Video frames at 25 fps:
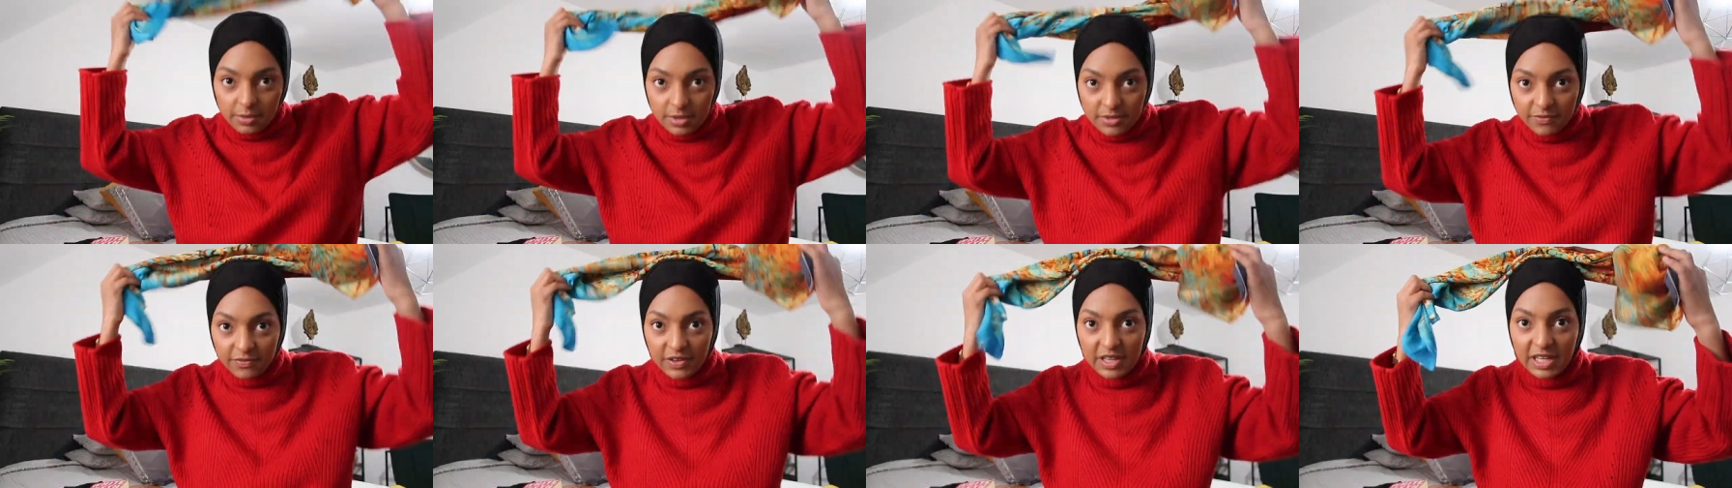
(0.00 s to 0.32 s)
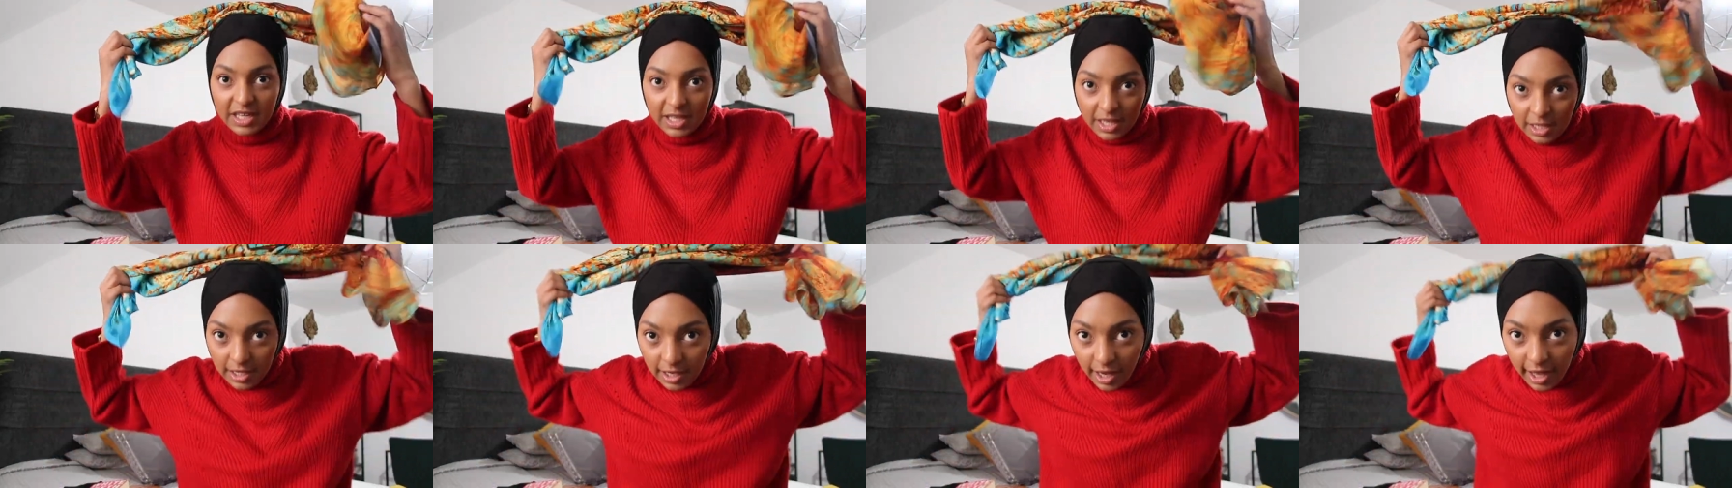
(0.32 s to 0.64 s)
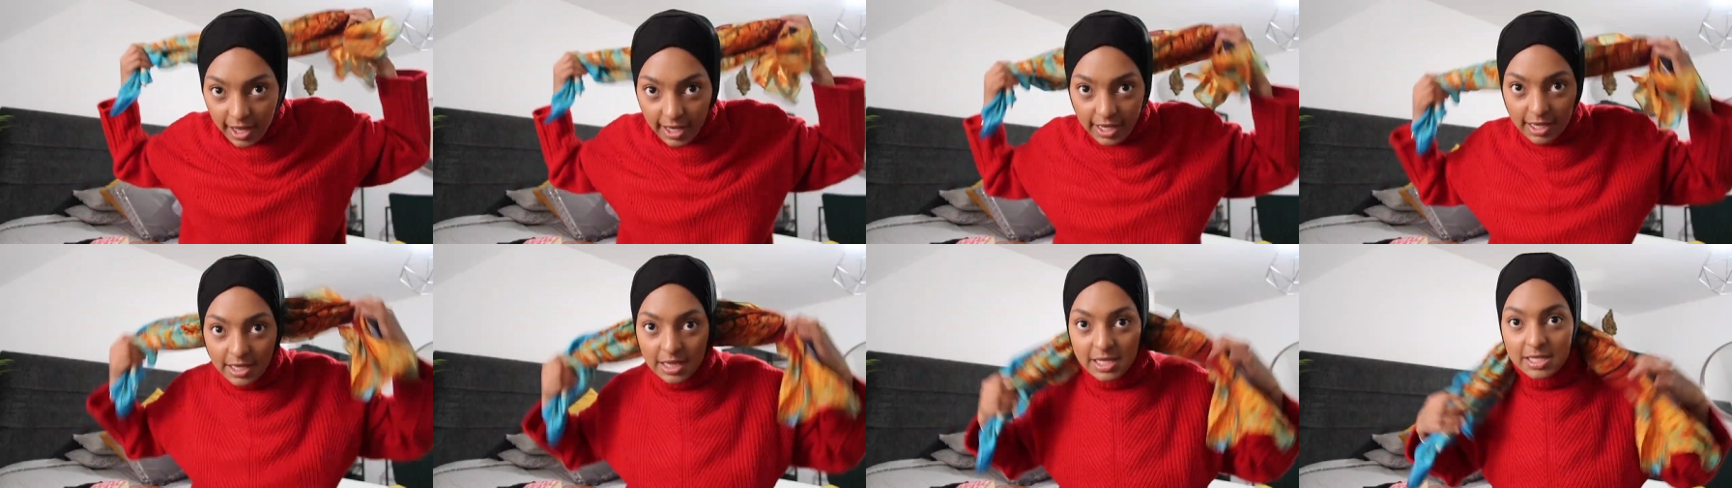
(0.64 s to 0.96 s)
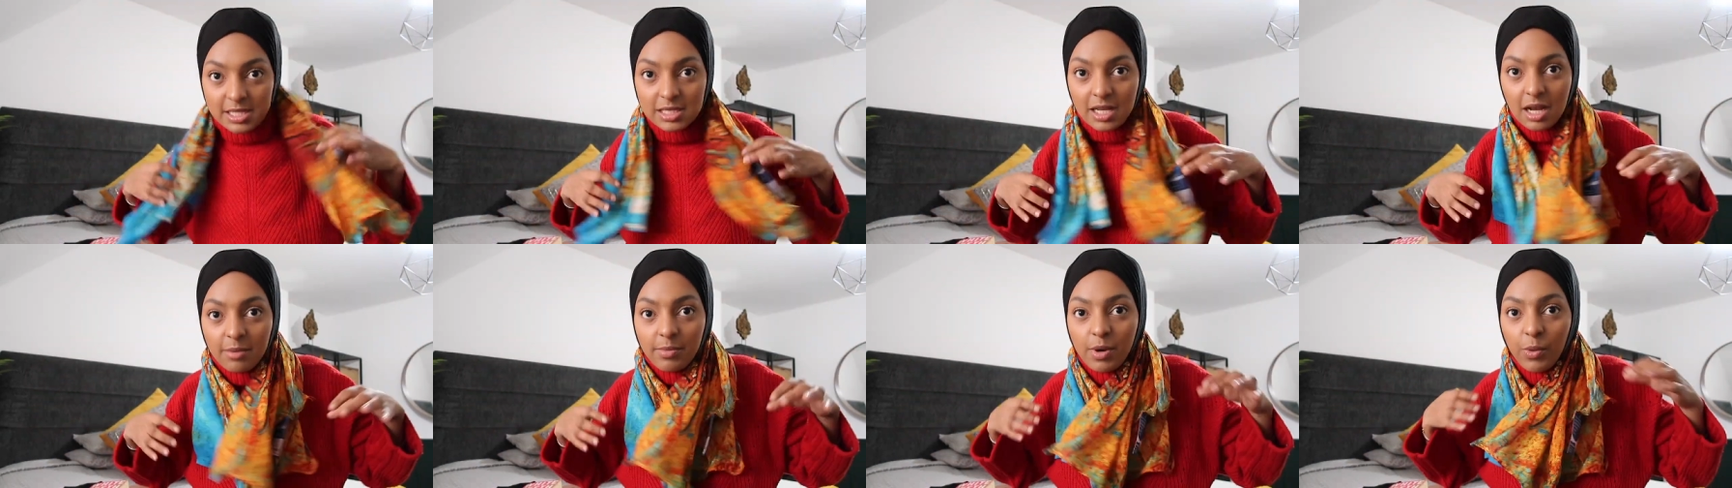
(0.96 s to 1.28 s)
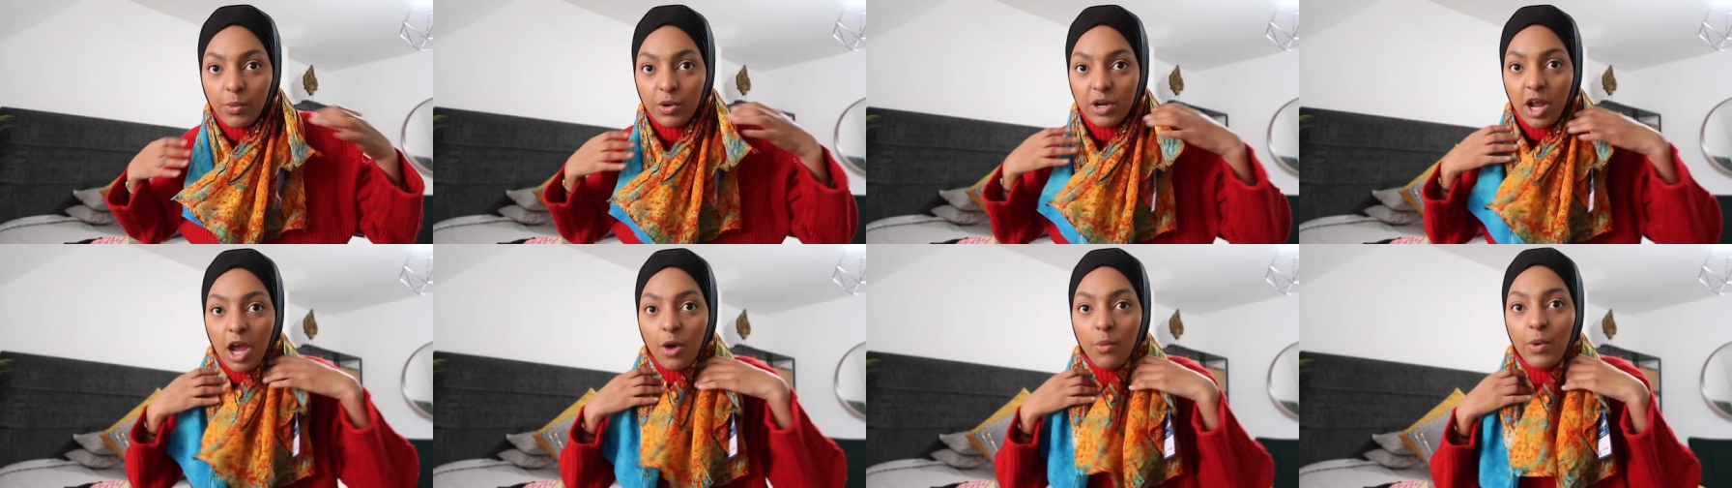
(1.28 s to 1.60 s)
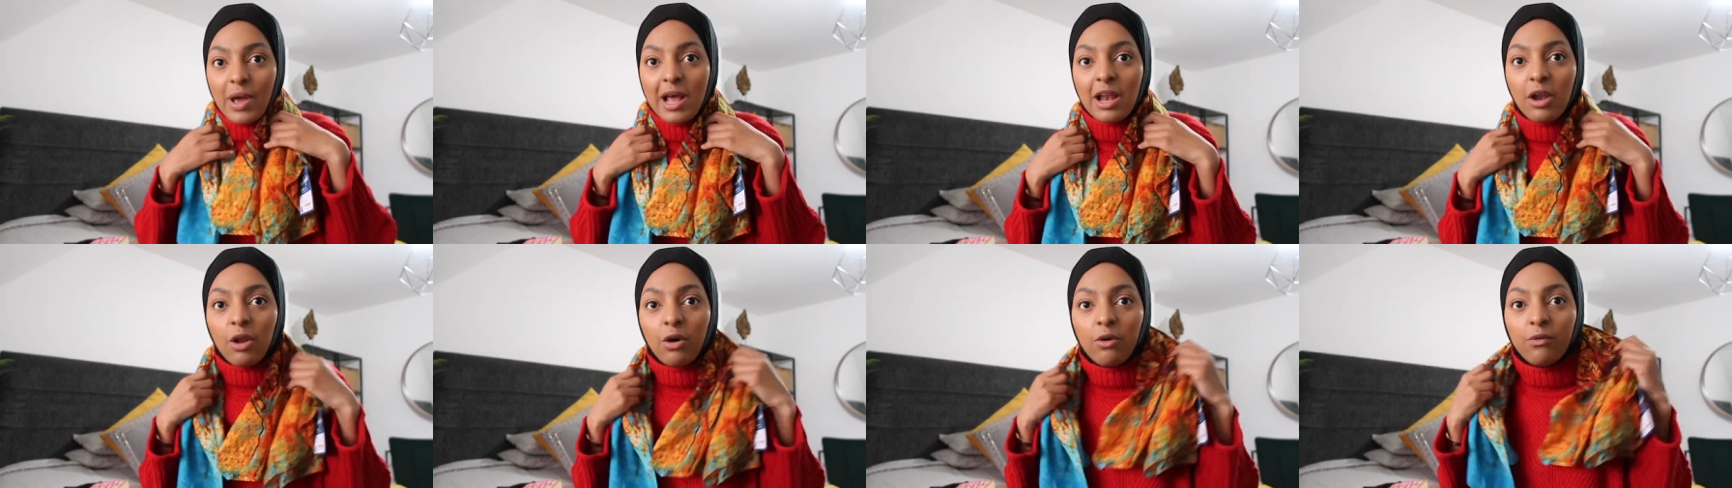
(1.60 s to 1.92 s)
I was thinking, like, in the summer when I
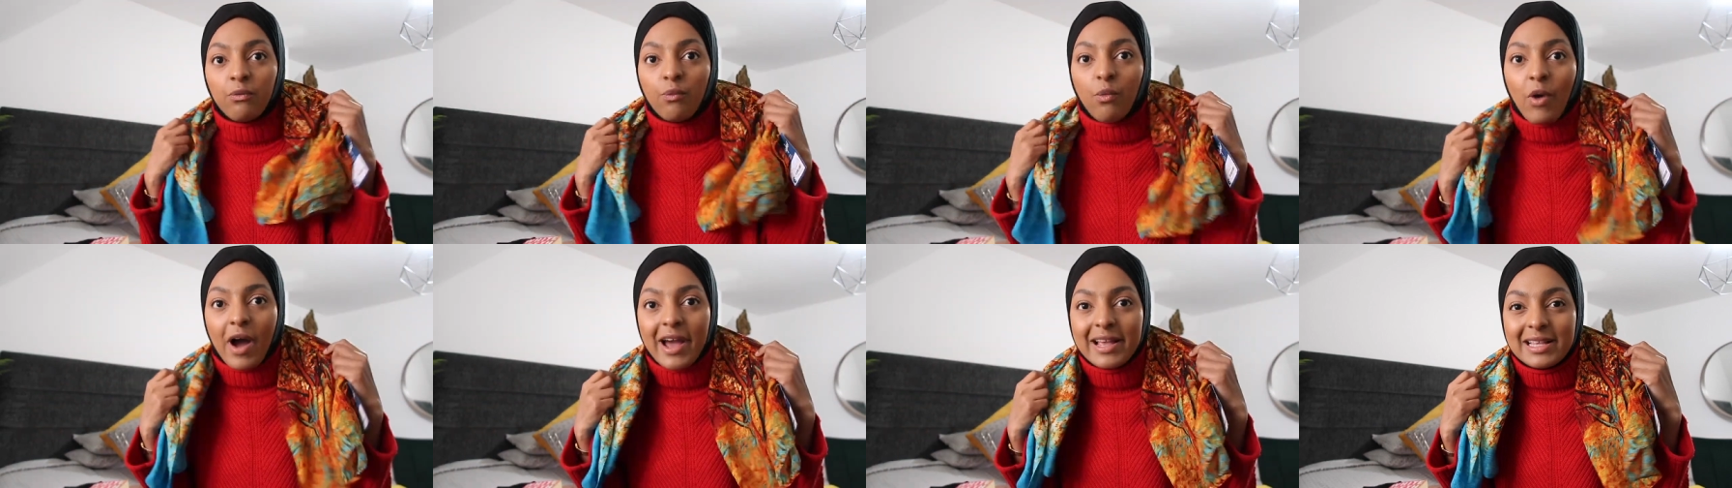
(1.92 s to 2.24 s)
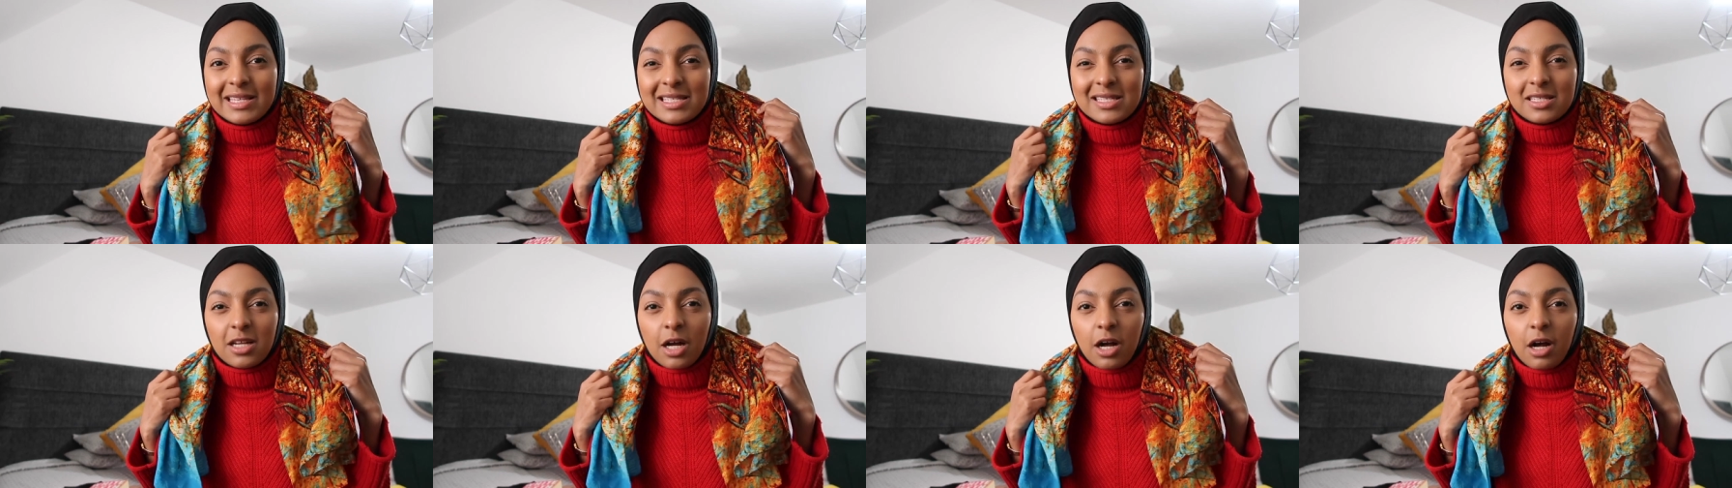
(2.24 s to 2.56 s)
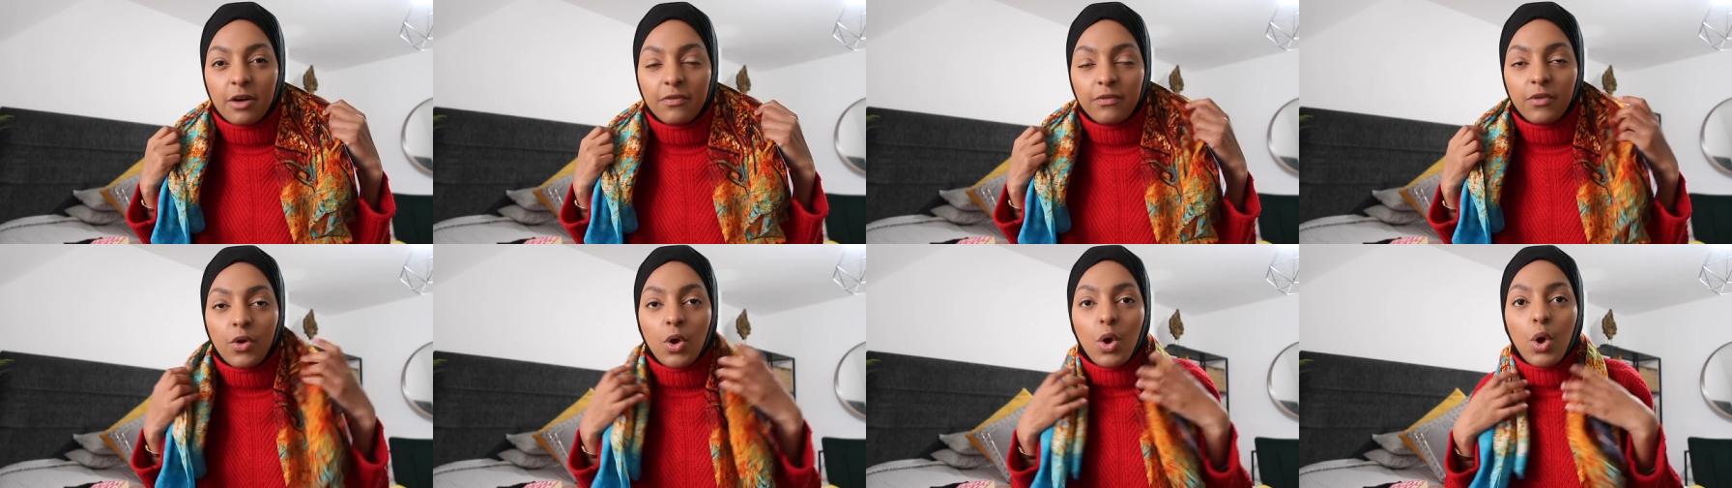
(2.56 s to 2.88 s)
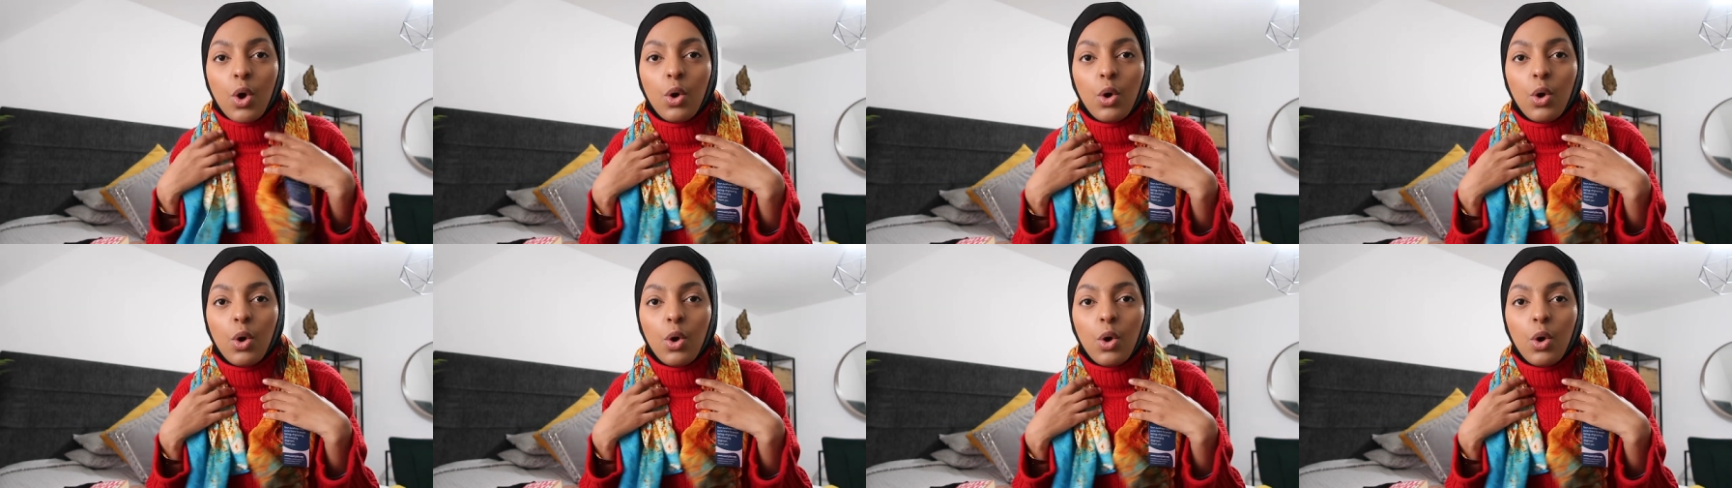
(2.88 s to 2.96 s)
wear a lot of white stuff,